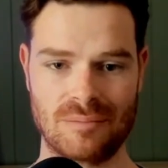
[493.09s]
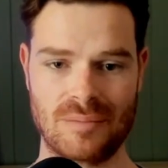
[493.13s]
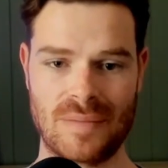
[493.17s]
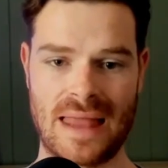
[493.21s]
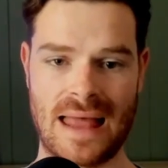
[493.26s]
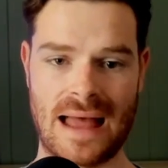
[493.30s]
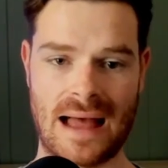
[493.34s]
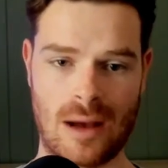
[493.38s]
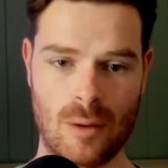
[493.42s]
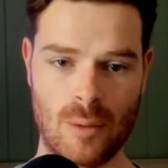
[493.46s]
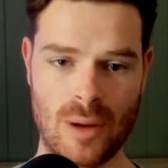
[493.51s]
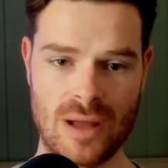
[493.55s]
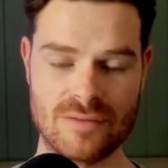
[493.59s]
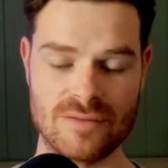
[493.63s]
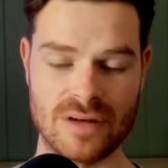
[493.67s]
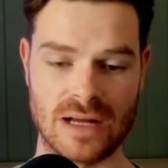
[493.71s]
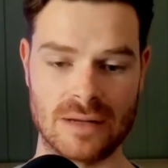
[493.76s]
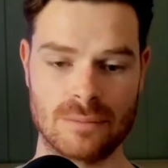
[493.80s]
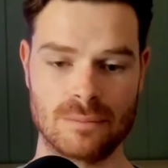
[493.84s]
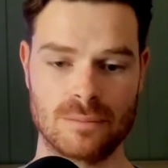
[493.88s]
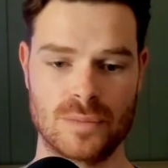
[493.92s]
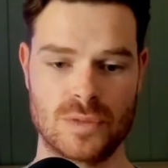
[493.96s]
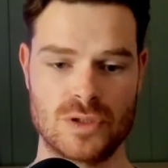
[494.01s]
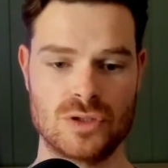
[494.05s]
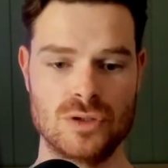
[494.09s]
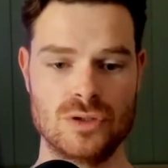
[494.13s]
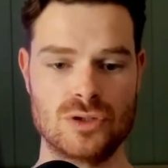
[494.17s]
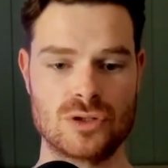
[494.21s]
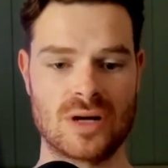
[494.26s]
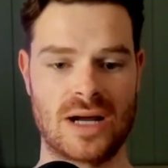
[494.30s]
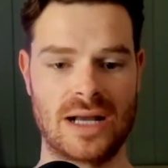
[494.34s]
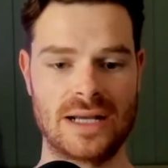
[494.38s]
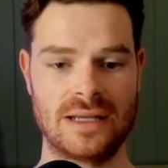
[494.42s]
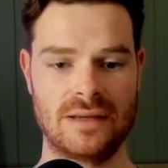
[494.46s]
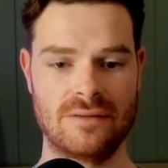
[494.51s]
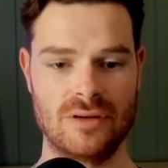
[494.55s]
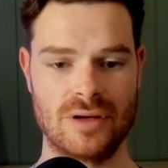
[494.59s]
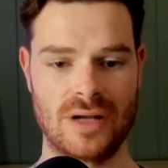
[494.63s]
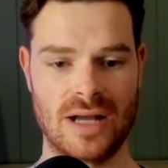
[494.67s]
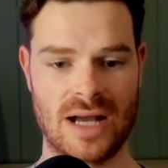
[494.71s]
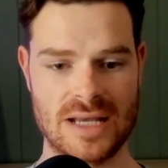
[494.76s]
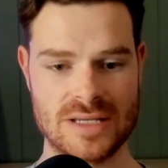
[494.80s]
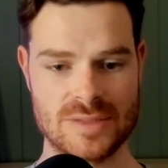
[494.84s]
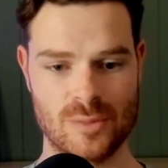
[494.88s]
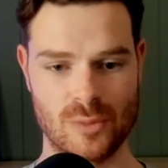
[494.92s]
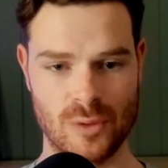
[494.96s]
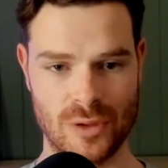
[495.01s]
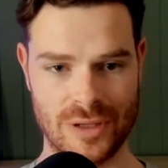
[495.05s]
However, to try and give you
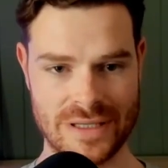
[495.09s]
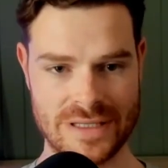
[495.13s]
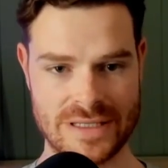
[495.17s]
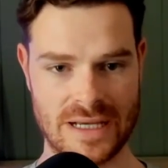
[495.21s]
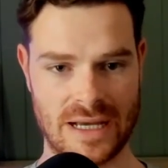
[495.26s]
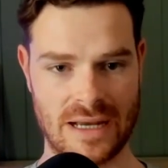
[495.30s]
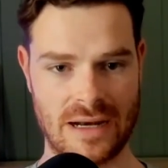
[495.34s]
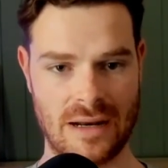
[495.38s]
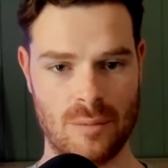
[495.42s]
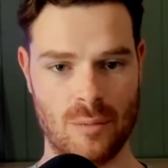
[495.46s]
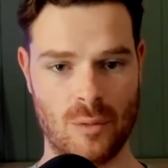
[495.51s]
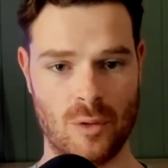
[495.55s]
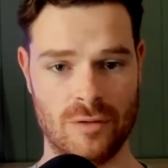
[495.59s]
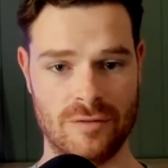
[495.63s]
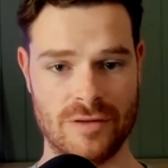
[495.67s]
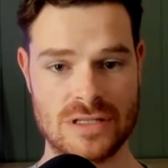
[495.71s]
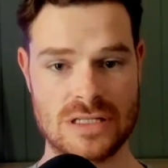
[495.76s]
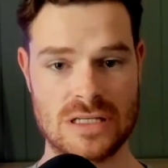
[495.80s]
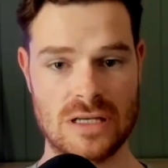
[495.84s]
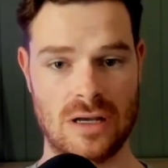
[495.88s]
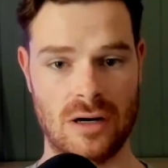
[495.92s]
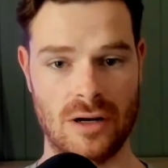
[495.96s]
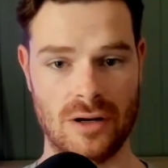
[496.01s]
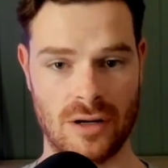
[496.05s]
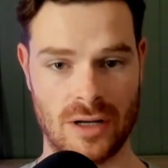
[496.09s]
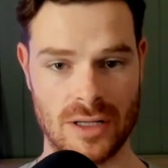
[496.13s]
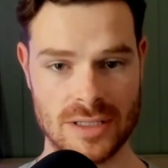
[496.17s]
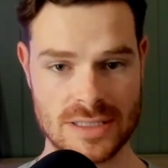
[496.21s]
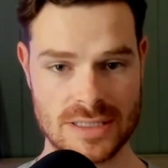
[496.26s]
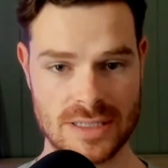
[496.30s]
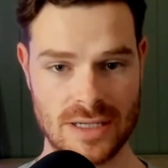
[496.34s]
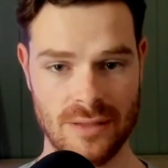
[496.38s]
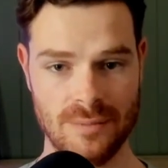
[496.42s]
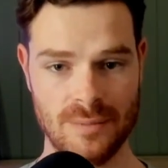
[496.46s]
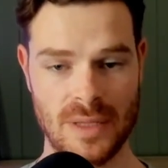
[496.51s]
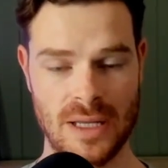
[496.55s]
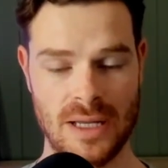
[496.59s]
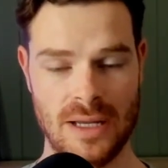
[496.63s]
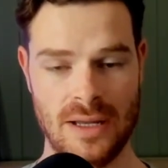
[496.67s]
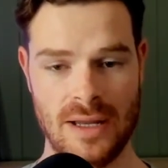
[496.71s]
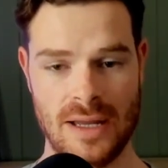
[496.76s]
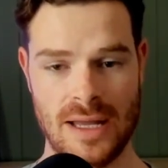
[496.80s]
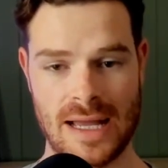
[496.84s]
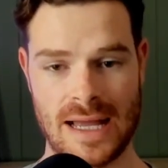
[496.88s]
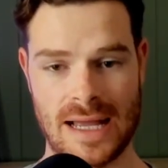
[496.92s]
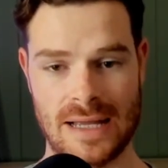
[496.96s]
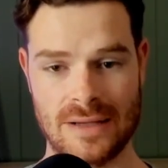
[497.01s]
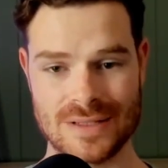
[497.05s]
guys more insight and more of a solid answer,
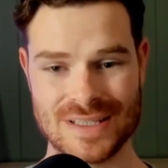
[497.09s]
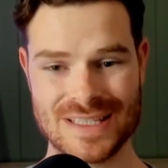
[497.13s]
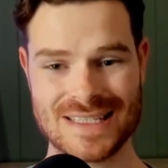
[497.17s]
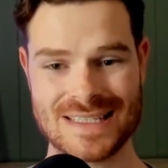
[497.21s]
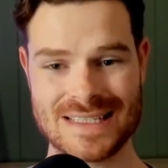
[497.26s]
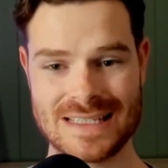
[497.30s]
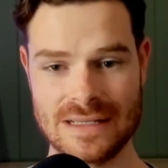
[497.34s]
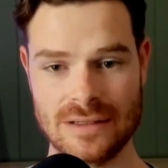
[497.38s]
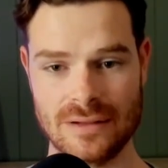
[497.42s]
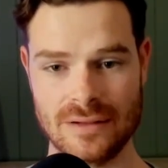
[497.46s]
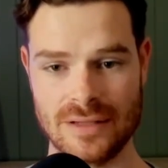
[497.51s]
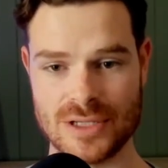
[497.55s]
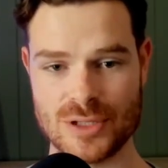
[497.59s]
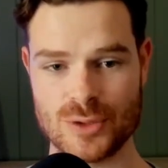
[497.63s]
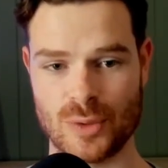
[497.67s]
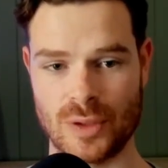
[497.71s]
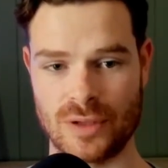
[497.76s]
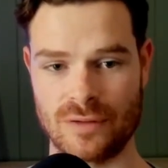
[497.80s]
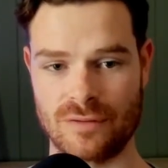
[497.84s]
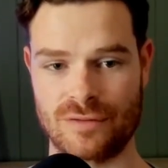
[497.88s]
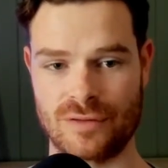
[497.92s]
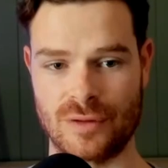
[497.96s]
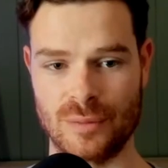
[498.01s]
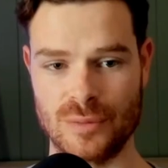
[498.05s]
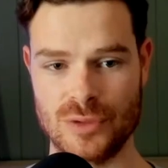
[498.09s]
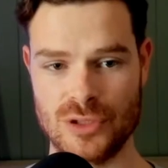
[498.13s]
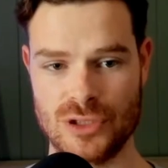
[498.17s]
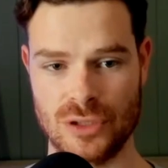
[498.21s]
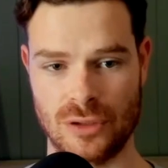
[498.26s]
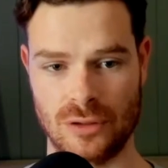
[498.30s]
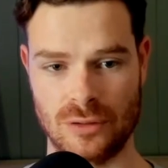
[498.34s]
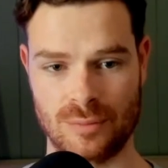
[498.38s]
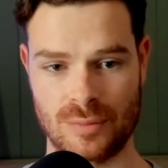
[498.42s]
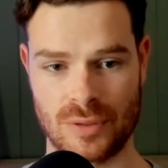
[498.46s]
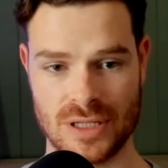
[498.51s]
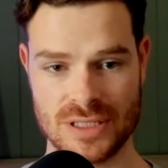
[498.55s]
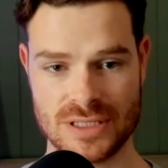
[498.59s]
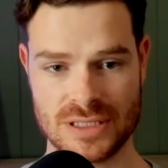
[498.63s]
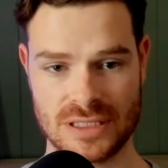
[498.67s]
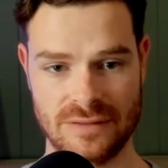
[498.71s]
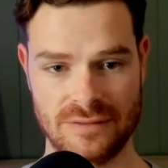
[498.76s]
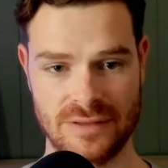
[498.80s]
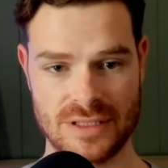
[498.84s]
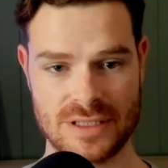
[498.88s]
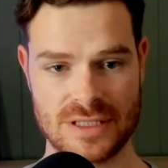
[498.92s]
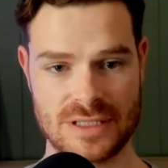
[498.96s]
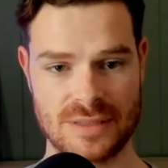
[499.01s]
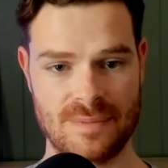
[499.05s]
I'll steal this one from Joel
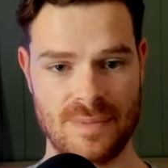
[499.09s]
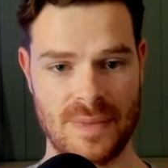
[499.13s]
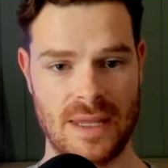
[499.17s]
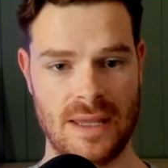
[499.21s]
Proskowitz.